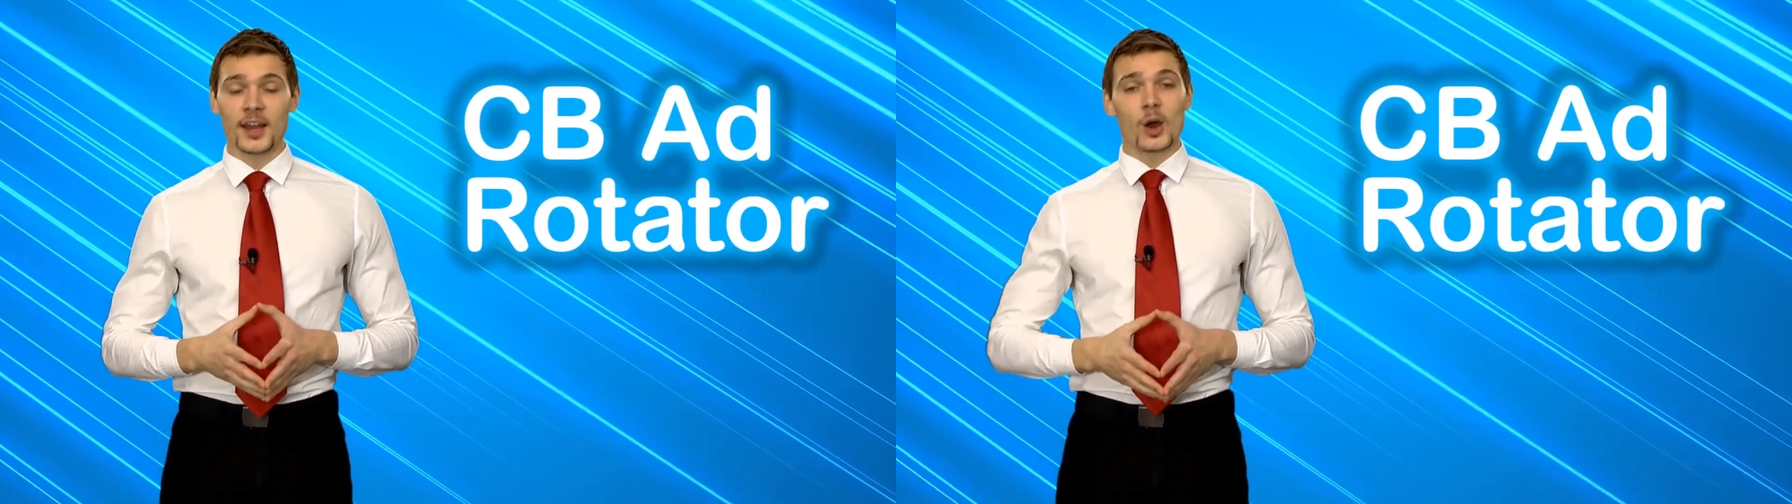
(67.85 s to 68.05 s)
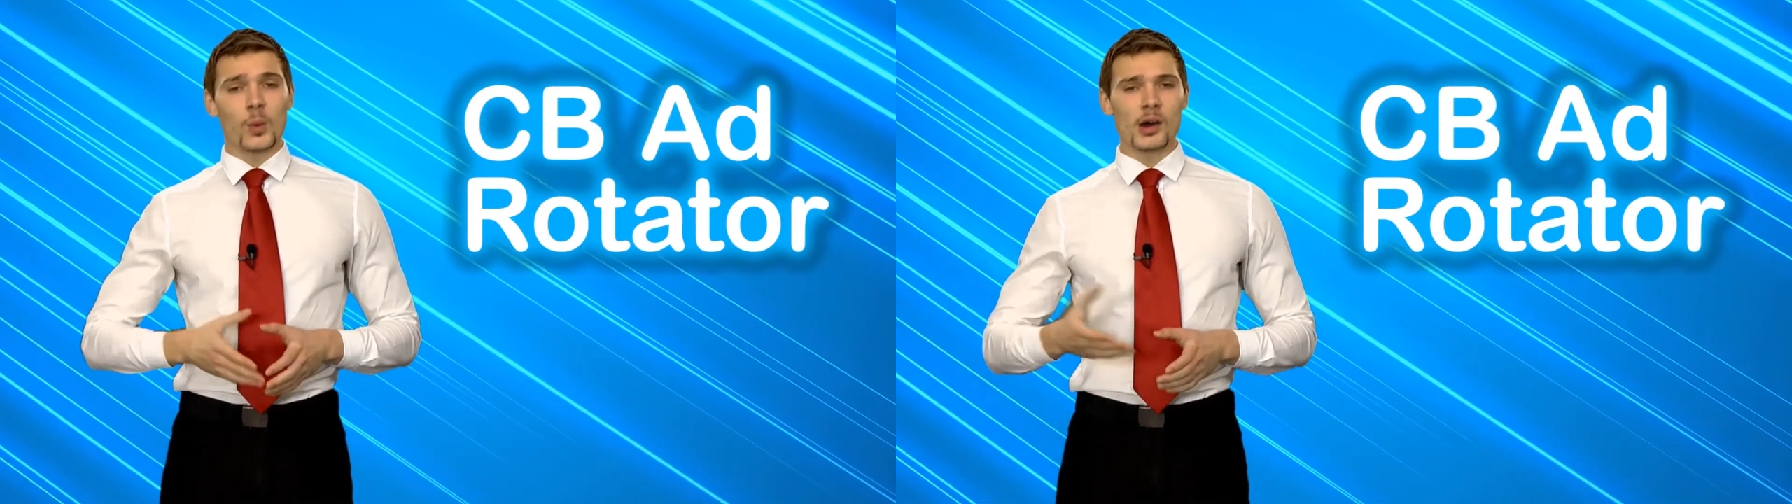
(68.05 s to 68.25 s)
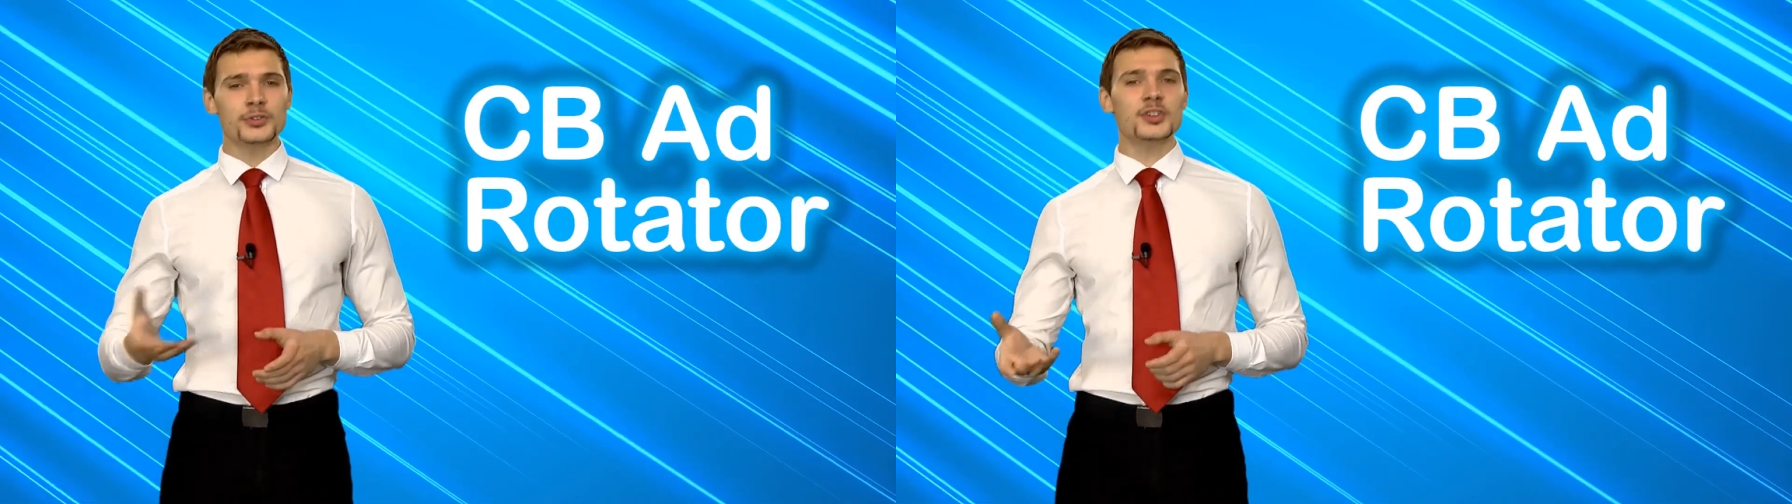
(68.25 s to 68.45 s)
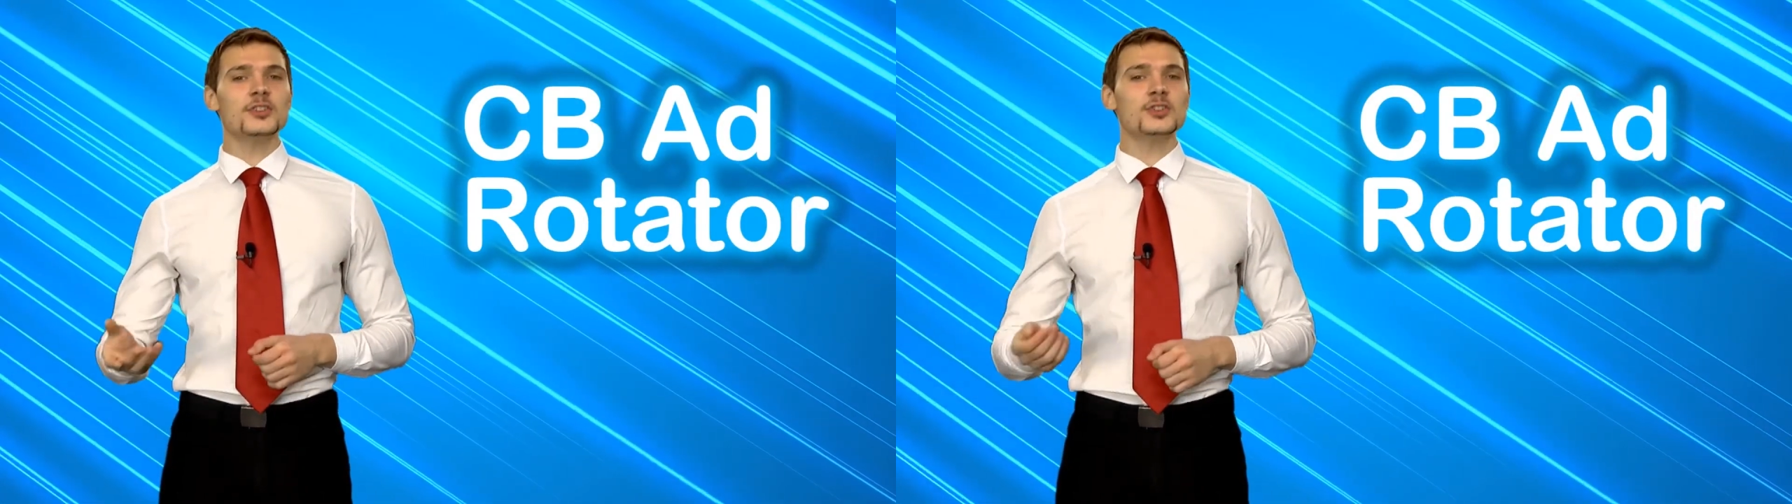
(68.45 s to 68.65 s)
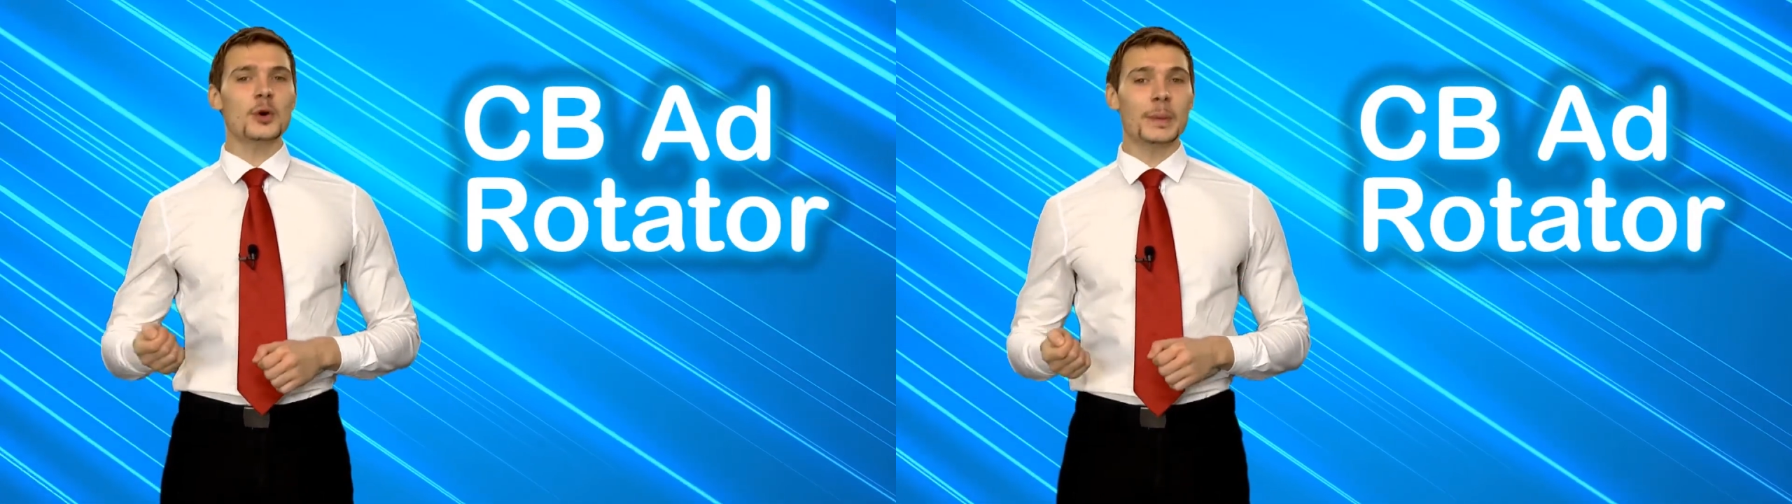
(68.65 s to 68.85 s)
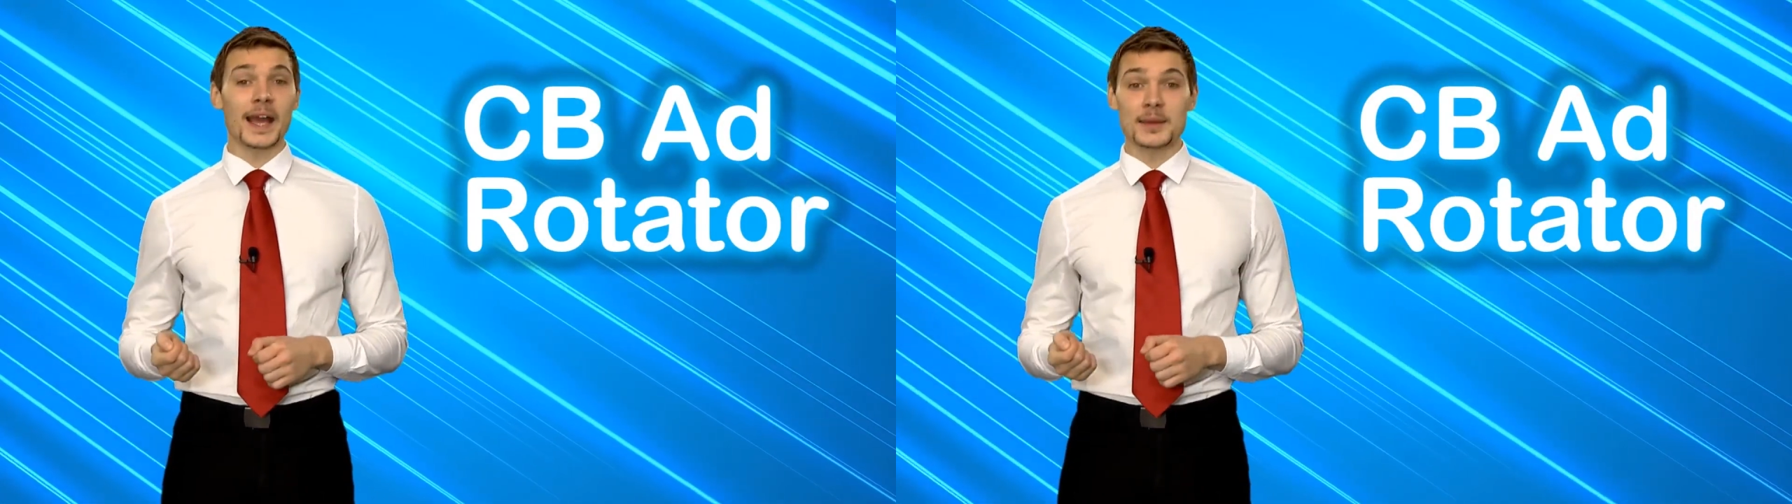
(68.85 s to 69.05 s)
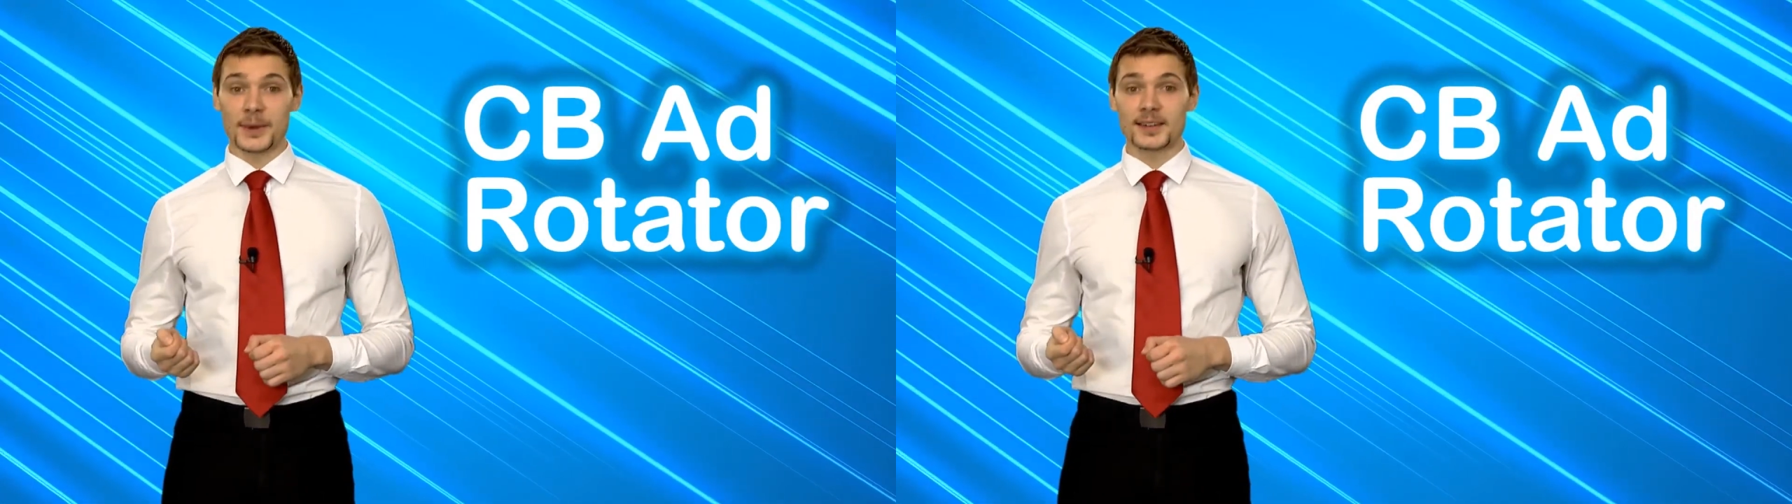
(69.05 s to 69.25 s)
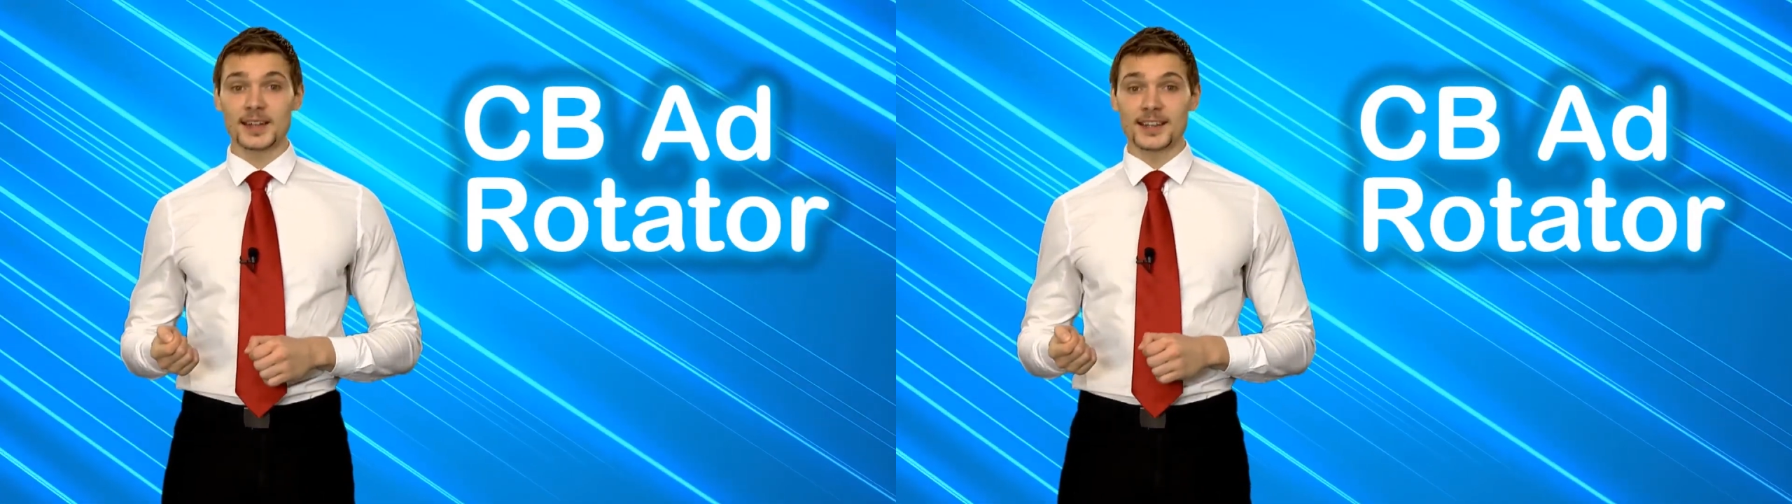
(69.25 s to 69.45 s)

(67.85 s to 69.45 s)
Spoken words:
While traditional pay-per-click